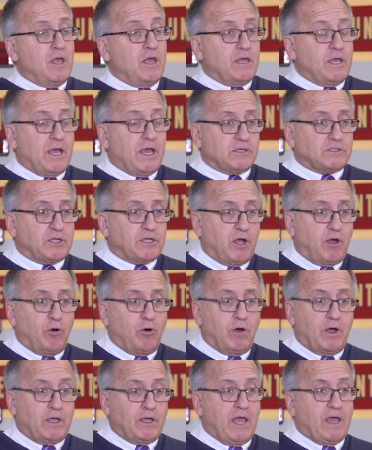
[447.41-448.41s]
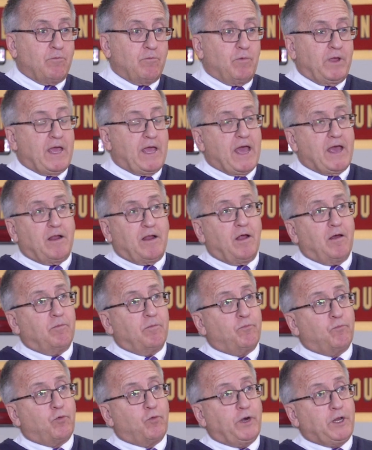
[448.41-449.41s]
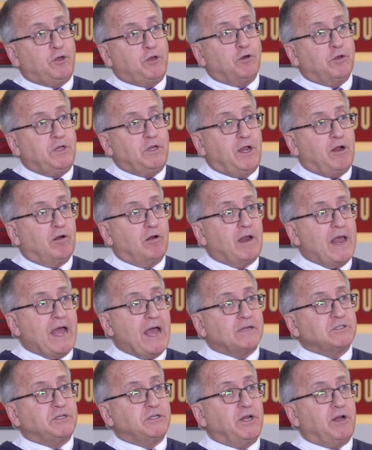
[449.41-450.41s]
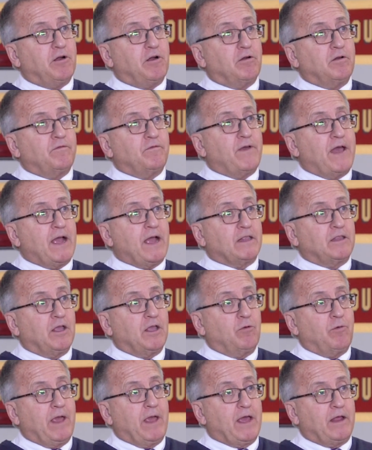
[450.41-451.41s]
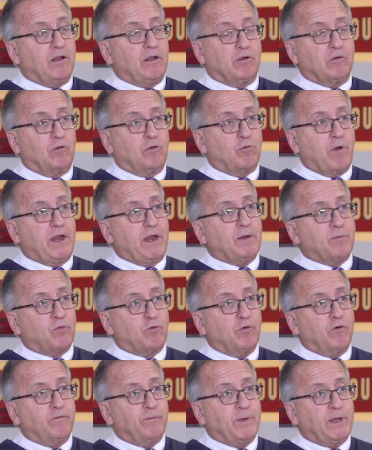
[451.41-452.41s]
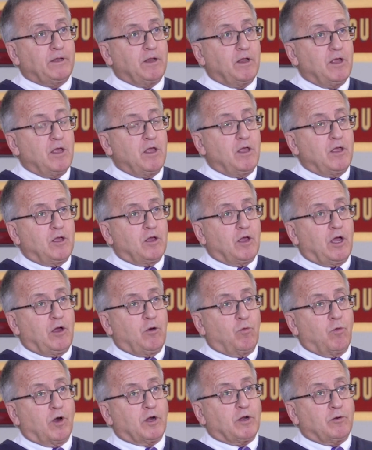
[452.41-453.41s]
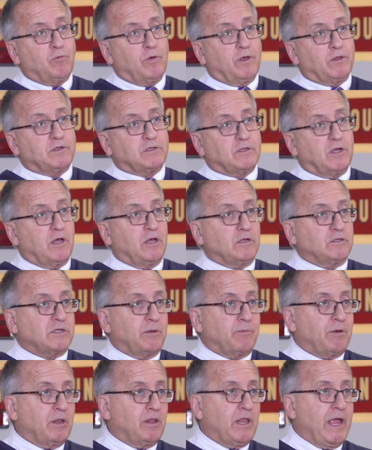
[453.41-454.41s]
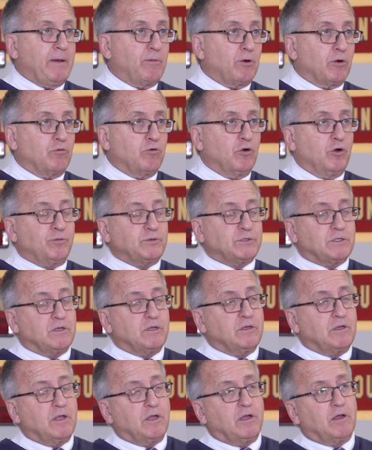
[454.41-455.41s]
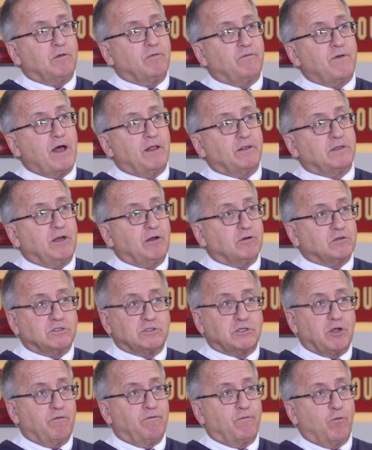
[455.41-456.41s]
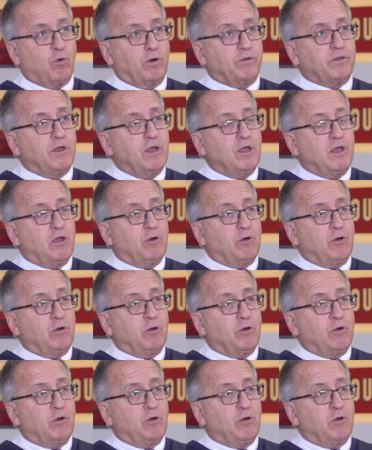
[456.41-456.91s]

Yeah, so again, we had a pretty good year last year. In fact, we had a great improvement working with some of the labor groups and volunteers and so forth.